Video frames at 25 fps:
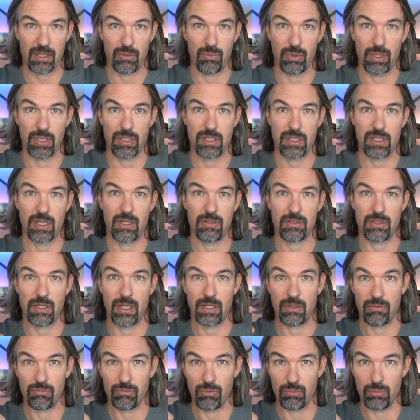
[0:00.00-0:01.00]
what it sounds
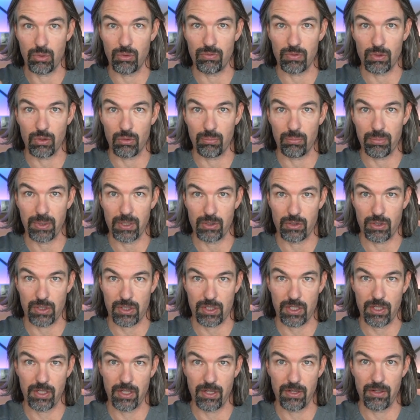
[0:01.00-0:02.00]
like, remove a little pinch of
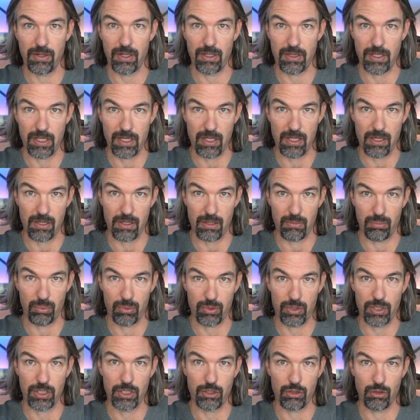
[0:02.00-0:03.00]
skin at the end of the
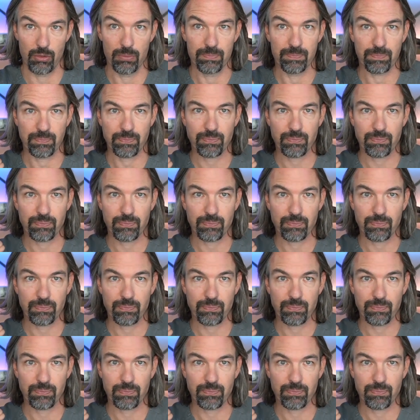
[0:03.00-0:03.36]
procedure.